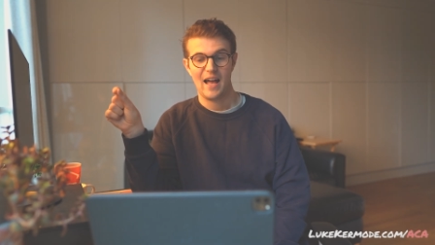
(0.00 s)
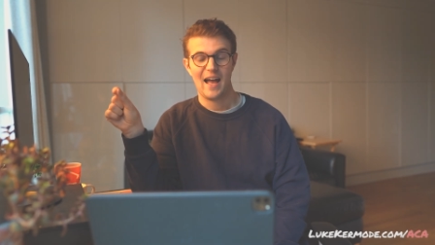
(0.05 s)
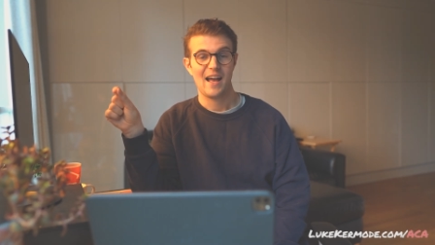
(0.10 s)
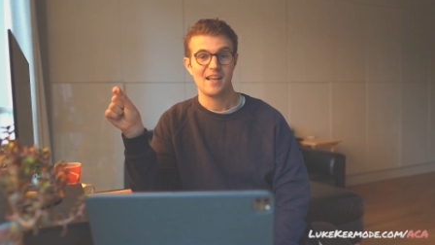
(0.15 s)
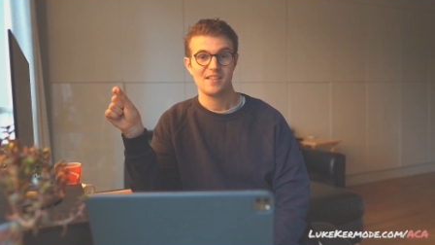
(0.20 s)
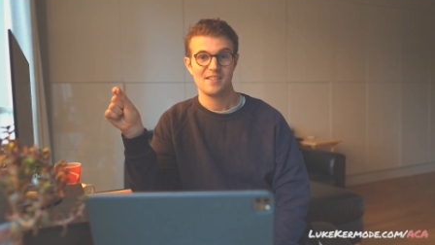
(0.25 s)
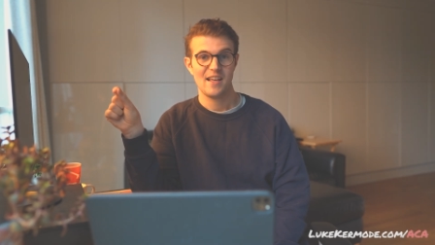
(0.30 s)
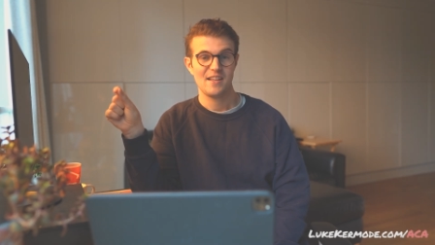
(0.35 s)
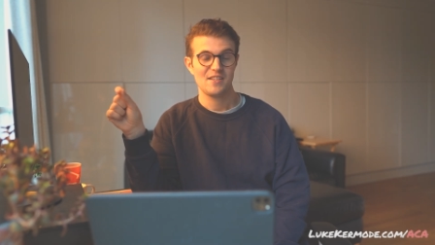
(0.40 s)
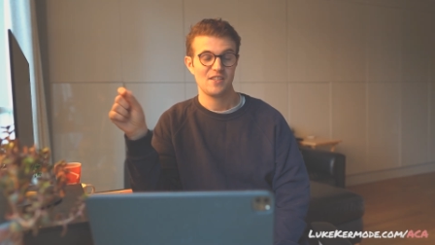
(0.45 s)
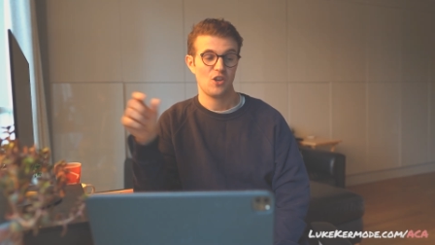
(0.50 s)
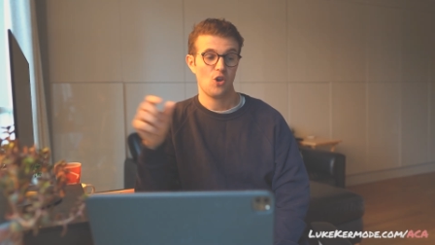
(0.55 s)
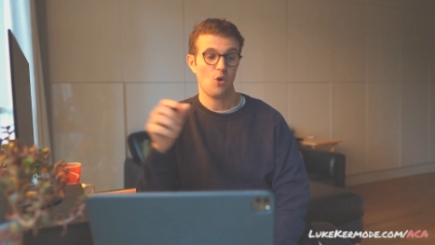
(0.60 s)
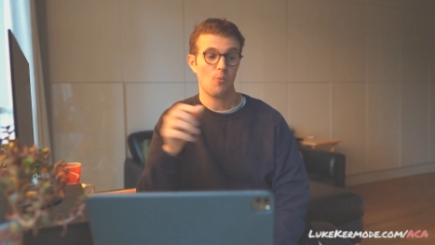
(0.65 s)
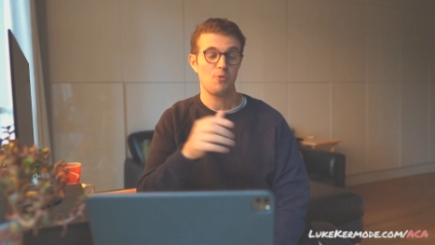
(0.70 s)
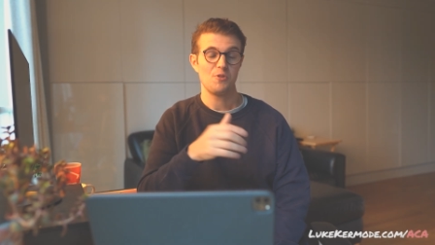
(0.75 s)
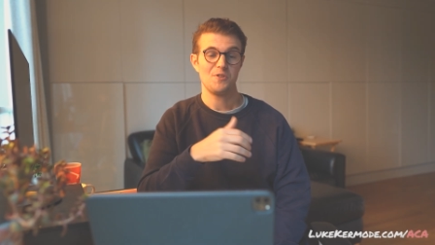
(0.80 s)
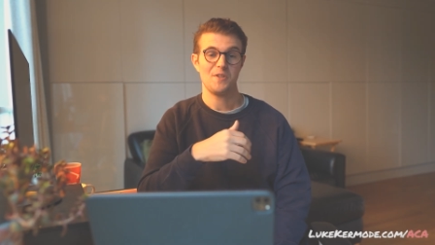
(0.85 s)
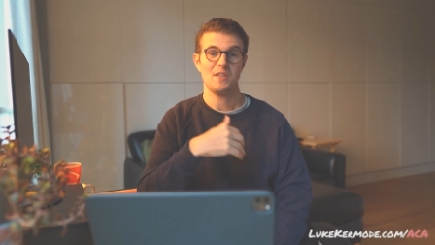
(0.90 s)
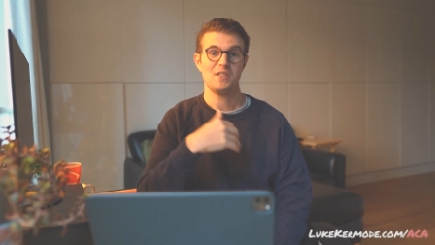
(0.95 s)
assets that you're
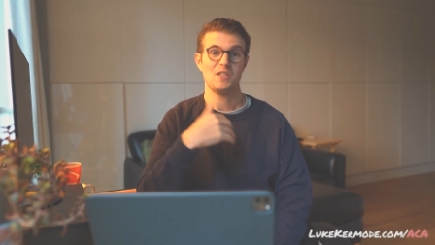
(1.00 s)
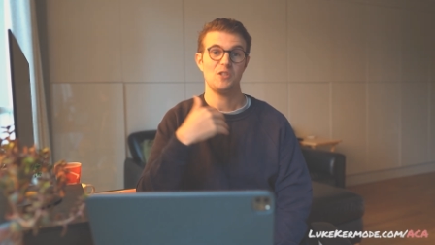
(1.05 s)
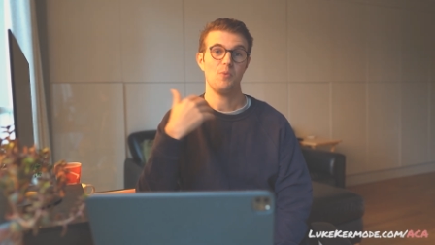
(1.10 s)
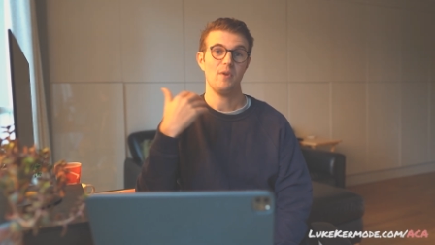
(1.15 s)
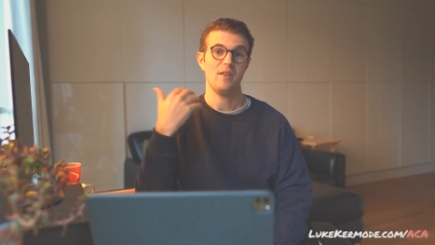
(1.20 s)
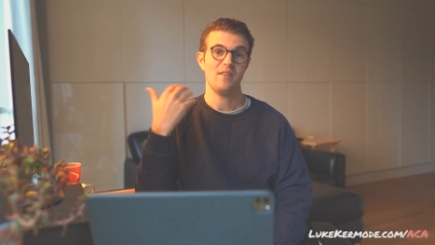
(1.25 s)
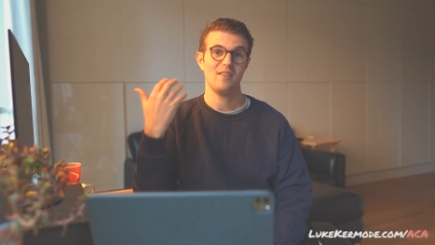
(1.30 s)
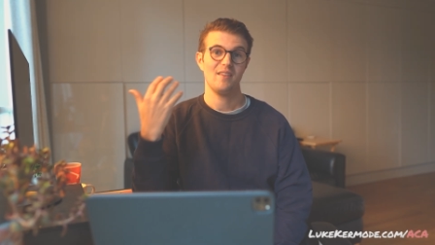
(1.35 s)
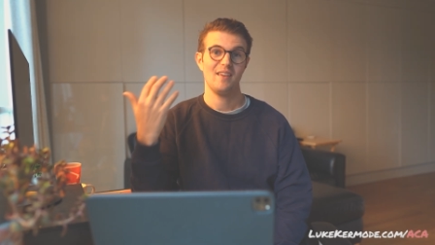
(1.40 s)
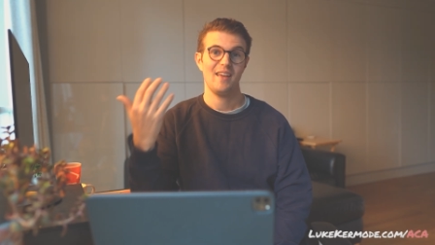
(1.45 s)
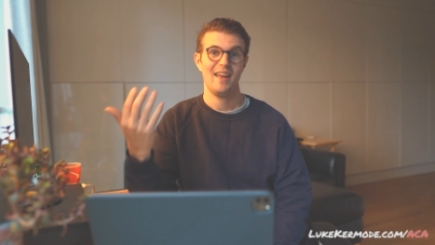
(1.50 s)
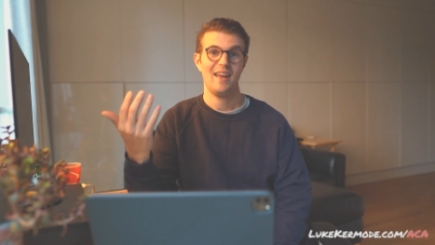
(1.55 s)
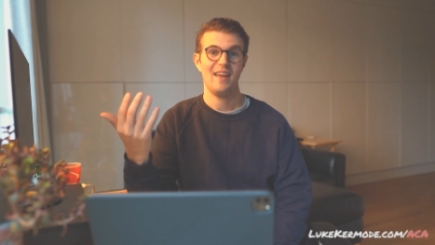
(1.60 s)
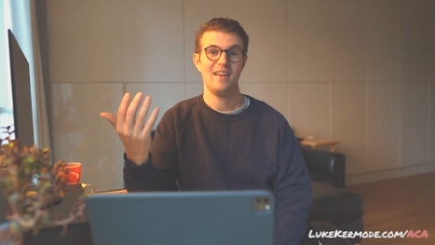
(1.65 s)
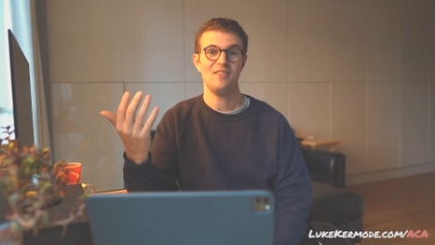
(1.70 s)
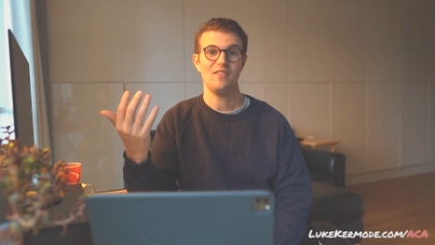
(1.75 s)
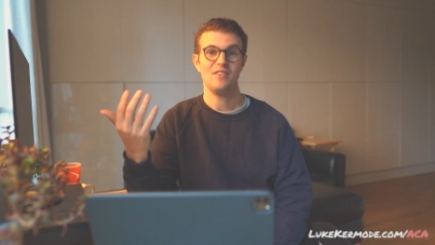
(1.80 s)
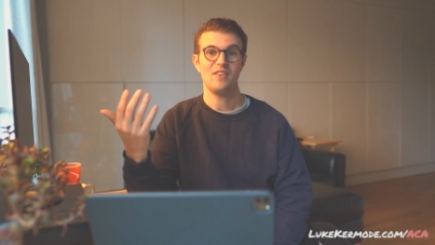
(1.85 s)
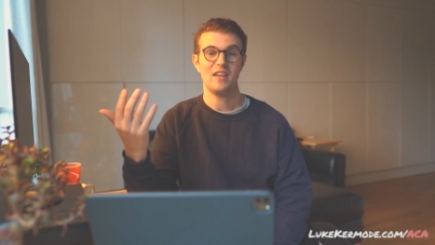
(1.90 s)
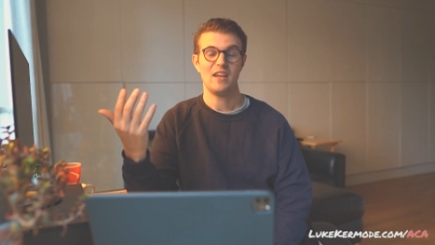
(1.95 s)
presented with
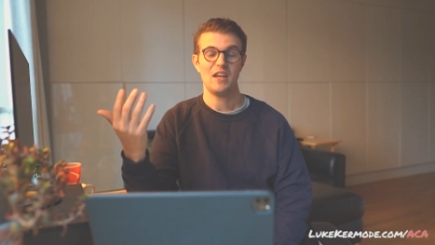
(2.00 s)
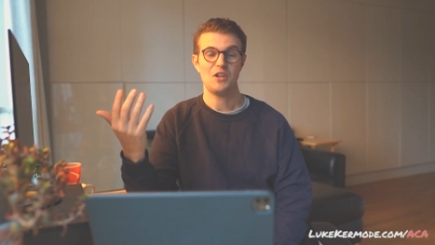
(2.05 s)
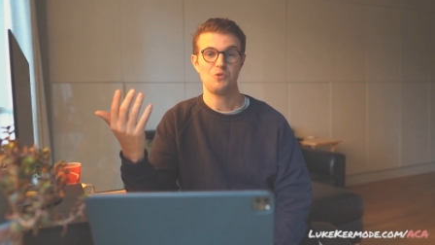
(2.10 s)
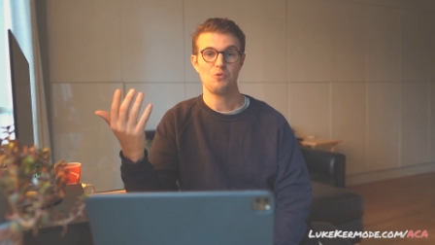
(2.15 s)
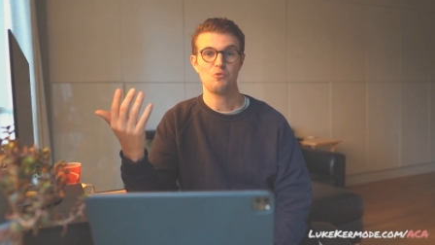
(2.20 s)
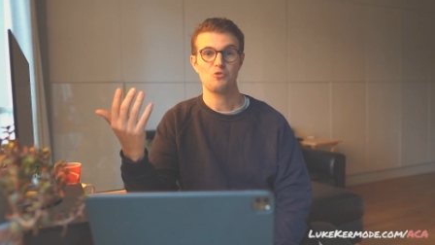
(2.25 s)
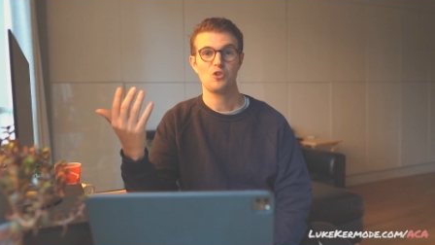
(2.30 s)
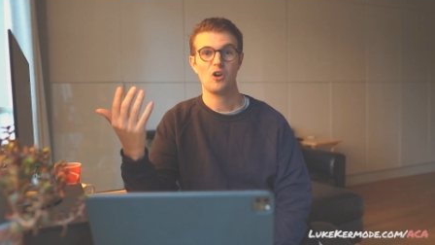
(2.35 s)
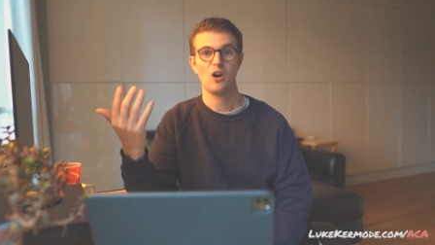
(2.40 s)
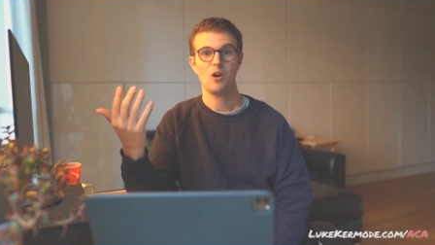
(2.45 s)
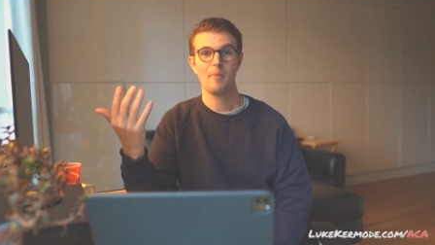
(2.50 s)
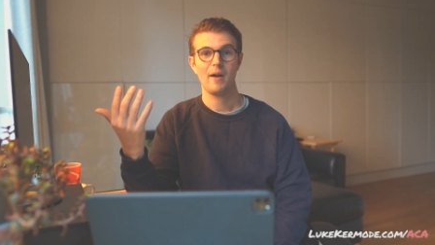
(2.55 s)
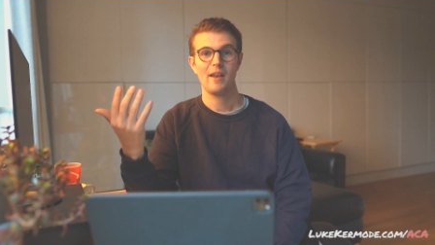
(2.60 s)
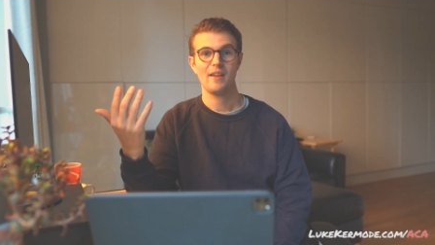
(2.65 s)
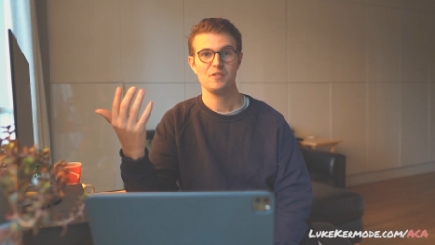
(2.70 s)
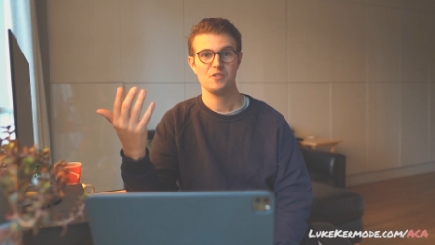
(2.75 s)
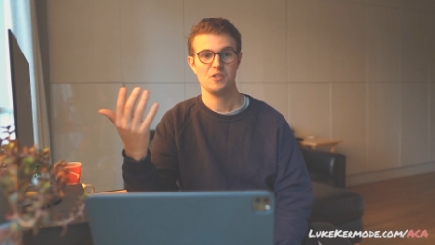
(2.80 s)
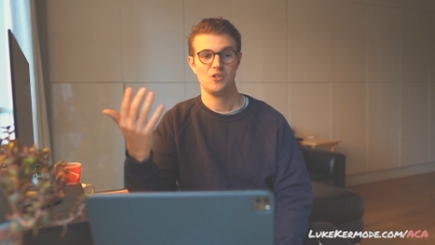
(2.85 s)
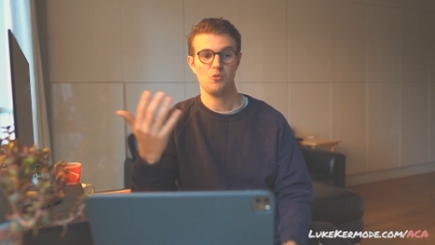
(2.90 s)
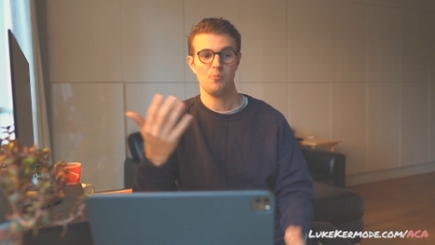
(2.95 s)
in the initial trial balance.